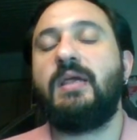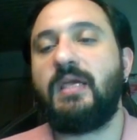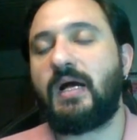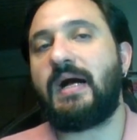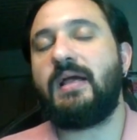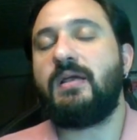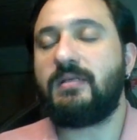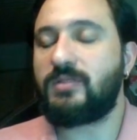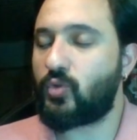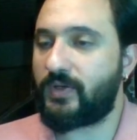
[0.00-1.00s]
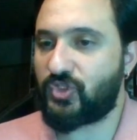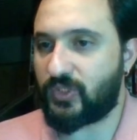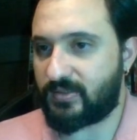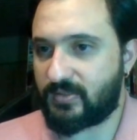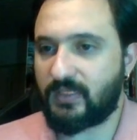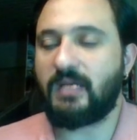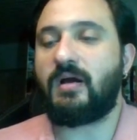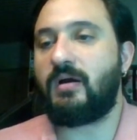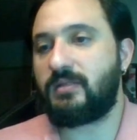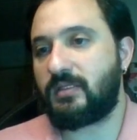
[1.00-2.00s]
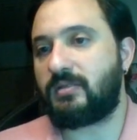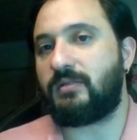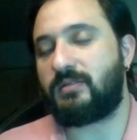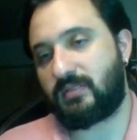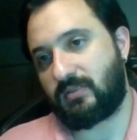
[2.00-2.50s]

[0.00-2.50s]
IELTS questions and articles